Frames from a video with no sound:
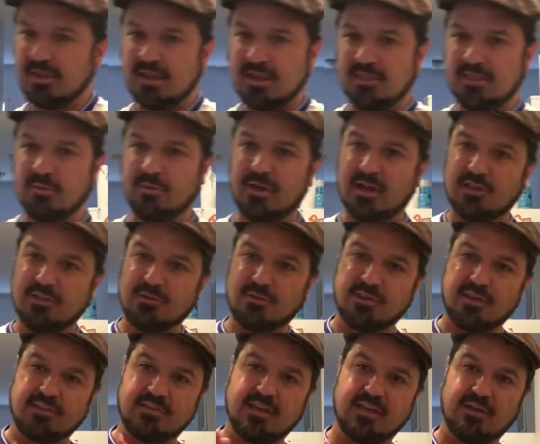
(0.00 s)
And then what I do is
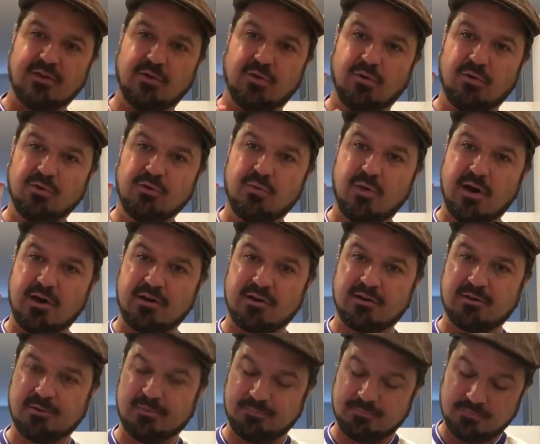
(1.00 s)
I take cold
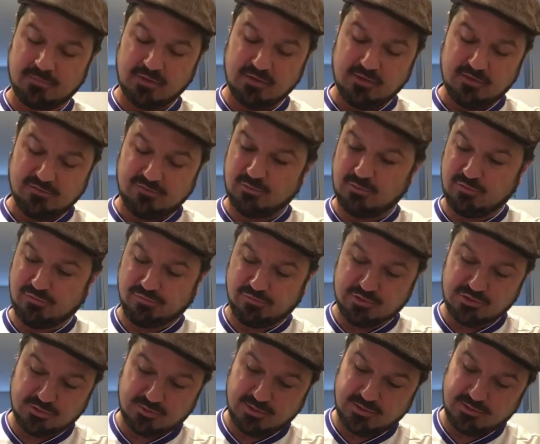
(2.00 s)
water from the
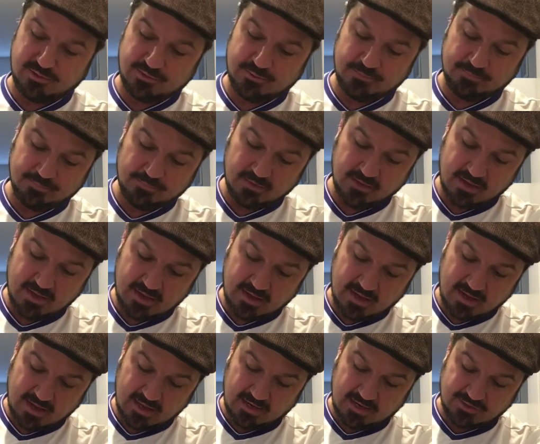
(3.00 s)
refrigerator,
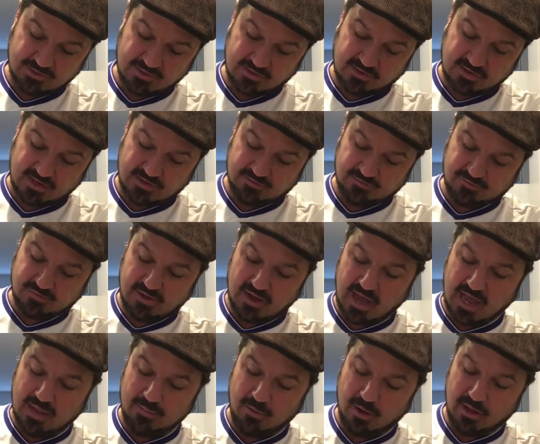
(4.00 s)
and I just kind of
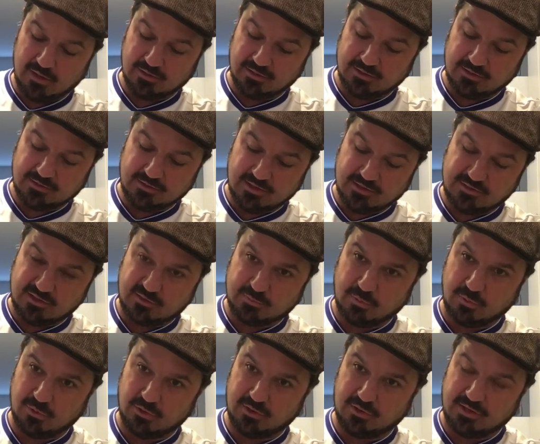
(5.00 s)
eyeball it. I just
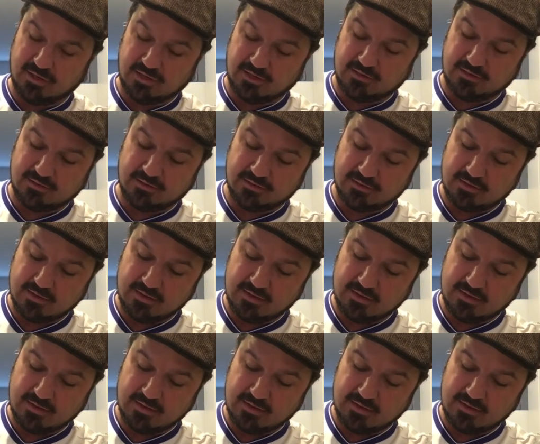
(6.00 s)
pour it in.